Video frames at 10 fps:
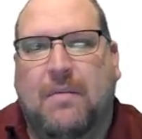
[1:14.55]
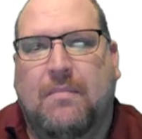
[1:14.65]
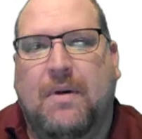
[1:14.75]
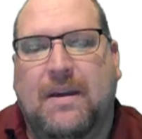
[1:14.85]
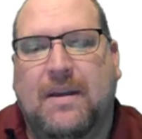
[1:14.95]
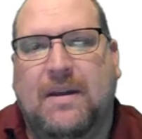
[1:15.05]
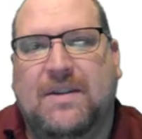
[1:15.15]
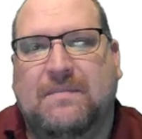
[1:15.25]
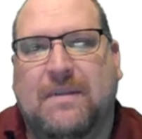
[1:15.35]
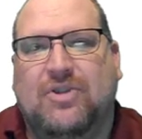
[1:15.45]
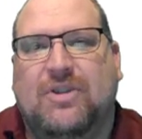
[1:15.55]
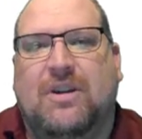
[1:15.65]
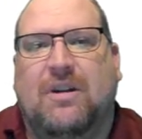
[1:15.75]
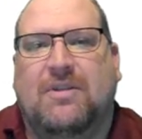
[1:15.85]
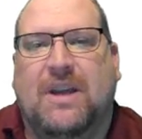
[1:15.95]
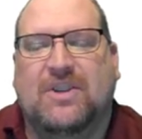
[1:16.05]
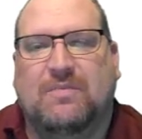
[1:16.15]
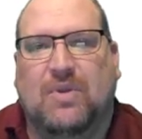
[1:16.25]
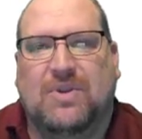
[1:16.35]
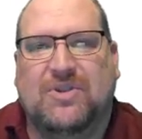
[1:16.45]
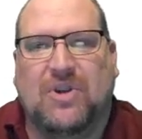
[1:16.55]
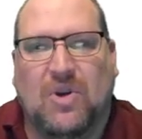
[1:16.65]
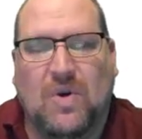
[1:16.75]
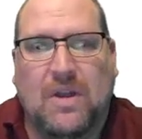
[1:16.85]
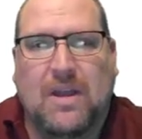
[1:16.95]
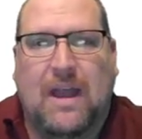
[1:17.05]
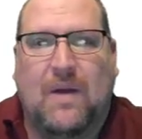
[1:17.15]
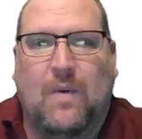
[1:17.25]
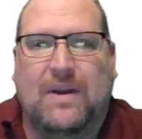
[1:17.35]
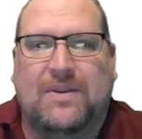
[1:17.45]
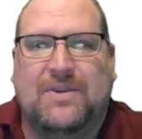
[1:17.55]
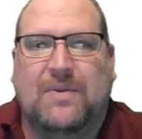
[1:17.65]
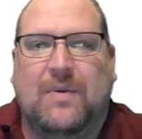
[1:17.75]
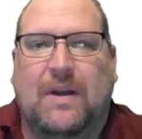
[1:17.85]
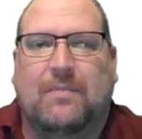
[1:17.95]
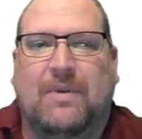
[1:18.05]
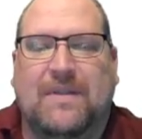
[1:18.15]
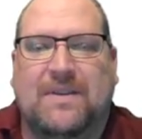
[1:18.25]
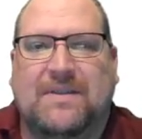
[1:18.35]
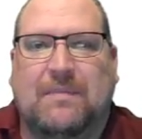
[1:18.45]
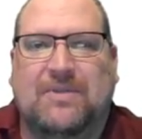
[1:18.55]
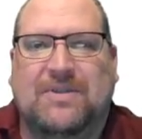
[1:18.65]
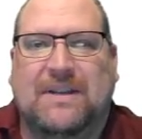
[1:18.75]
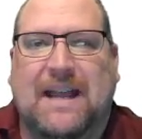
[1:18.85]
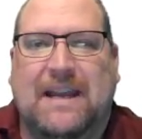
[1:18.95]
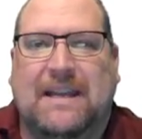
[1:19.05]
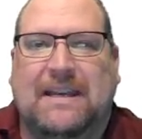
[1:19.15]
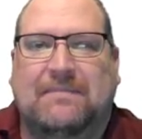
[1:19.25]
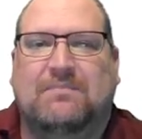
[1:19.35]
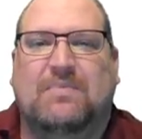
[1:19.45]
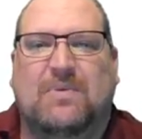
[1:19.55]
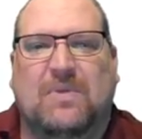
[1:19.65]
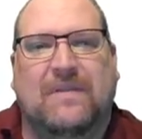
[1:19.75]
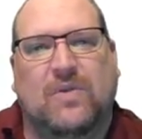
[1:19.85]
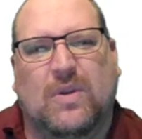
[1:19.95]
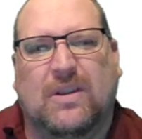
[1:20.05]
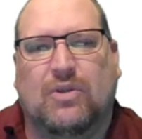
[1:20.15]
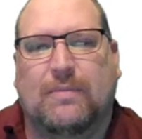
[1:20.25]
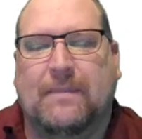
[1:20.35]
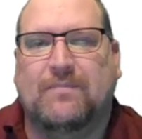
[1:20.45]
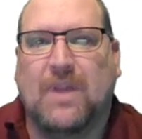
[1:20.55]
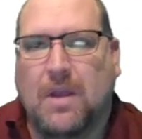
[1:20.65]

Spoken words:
but it is mentioned in our textbook, so I wanted to bring this up just to kind of preview it a little bit.